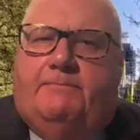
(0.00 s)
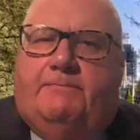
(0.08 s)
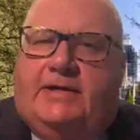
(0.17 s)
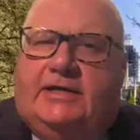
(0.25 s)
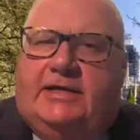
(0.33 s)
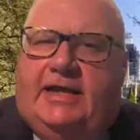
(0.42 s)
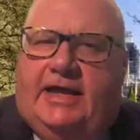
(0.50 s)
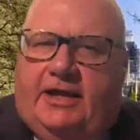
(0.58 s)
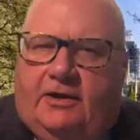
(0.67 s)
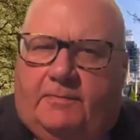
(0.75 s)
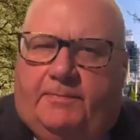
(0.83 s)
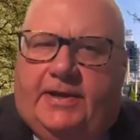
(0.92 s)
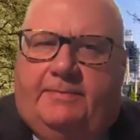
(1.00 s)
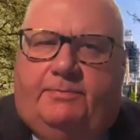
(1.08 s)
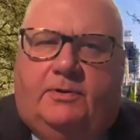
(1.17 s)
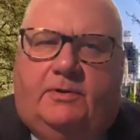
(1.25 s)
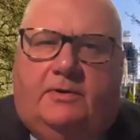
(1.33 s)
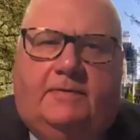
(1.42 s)
mentally ill
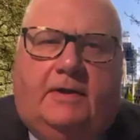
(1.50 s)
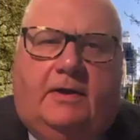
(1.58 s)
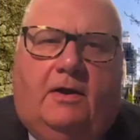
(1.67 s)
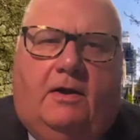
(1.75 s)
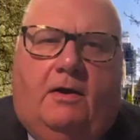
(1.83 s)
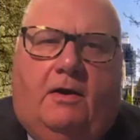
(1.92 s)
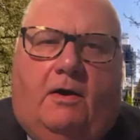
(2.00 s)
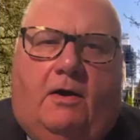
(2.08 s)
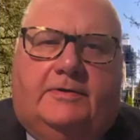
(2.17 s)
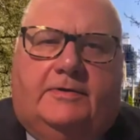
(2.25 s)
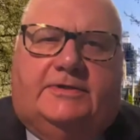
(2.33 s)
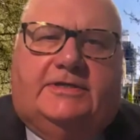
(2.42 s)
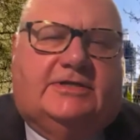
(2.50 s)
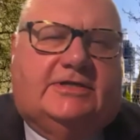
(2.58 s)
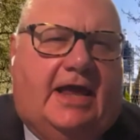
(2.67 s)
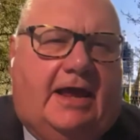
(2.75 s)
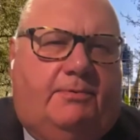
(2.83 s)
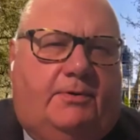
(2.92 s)
people,
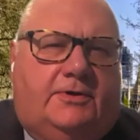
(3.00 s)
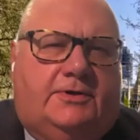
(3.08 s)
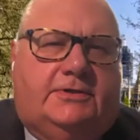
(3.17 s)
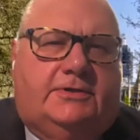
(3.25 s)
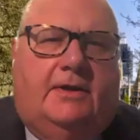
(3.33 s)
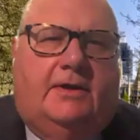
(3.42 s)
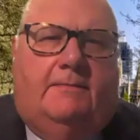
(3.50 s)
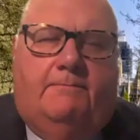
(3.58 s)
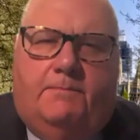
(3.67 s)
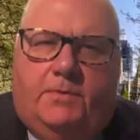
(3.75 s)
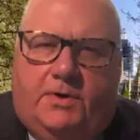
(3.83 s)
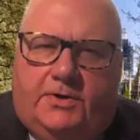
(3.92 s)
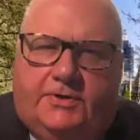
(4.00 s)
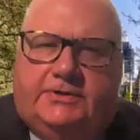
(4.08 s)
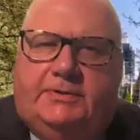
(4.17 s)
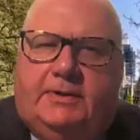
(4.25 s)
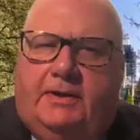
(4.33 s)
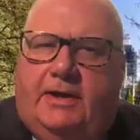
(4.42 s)
disabled,
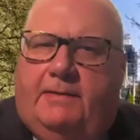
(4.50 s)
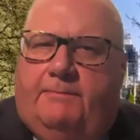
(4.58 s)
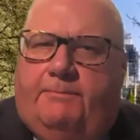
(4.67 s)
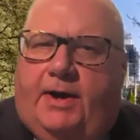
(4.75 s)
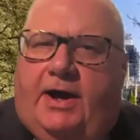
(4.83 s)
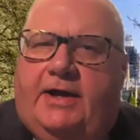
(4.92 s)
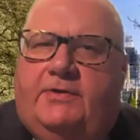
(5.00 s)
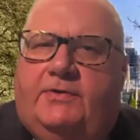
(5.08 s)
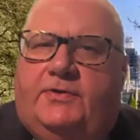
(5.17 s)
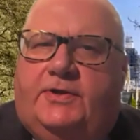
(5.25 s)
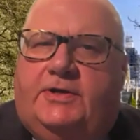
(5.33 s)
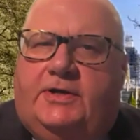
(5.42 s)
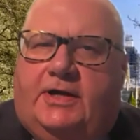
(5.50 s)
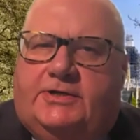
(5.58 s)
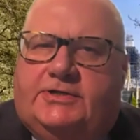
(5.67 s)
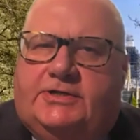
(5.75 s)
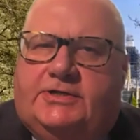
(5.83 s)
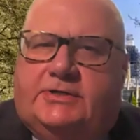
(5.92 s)
murdered by the
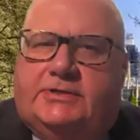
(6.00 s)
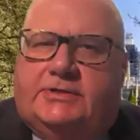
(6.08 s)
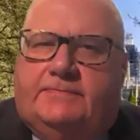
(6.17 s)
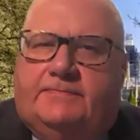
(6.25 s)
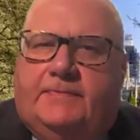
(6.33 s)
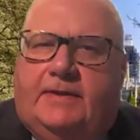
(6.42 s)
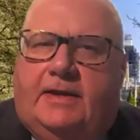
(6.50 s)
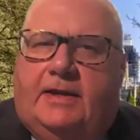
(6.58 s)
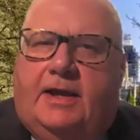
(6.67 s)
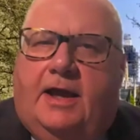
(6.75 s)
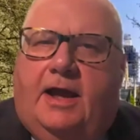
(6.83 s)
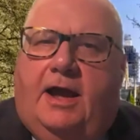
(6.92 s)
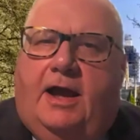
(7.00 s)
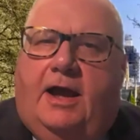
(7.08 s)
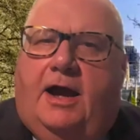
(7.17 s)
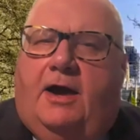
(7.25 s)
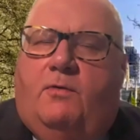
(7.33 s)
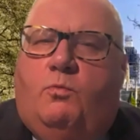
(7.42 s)
Nazis.
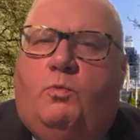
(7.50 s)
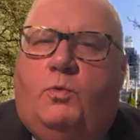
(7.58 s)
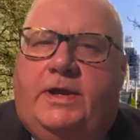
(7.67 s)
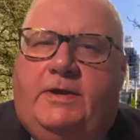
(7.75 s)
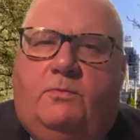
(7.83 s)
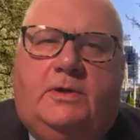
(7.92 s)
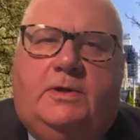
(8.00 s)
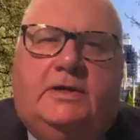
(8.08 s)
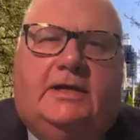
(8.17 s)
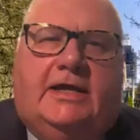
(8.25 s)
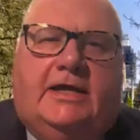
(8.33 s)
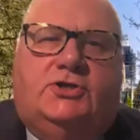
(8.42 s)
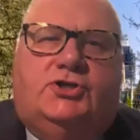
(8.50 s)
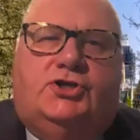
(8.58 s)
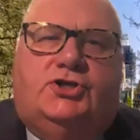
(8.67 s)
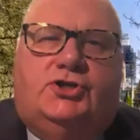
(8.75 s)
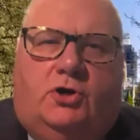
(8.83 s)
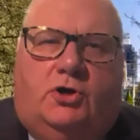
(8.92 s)
And we will
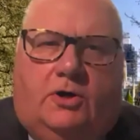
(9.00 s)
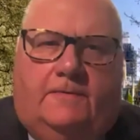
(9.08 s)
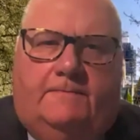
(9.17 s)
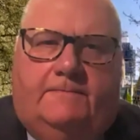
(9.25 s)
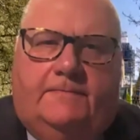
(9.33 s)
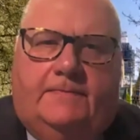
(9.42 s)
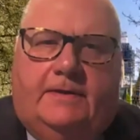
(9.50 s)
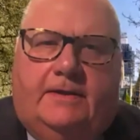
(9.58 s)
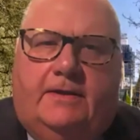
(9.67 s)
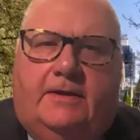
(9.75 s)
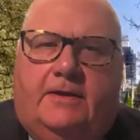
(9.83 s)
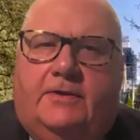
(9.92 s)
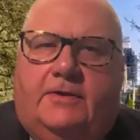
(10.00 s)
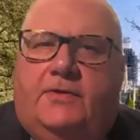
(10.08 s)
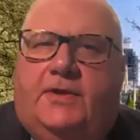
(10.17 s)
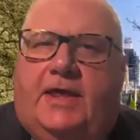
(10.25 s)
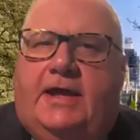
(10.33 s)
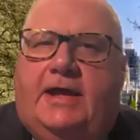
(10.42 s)
ensure
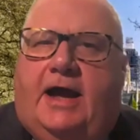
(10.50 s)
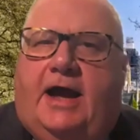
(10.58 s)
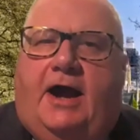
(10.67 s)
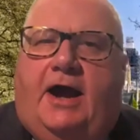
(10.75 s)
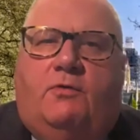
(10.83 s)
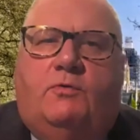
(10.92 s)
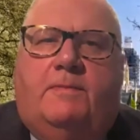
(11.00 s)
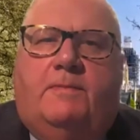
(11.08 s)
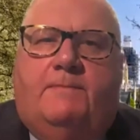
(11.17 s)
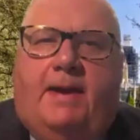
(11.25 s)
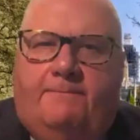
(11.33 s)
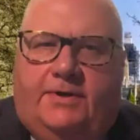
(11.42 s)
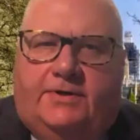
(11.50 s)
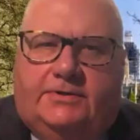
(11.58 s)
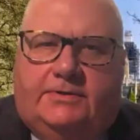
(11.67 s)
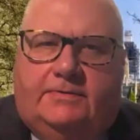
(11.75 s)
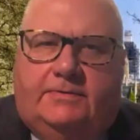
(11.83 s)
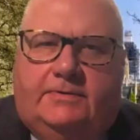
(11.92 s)
that they are
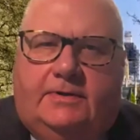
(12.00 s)
remembered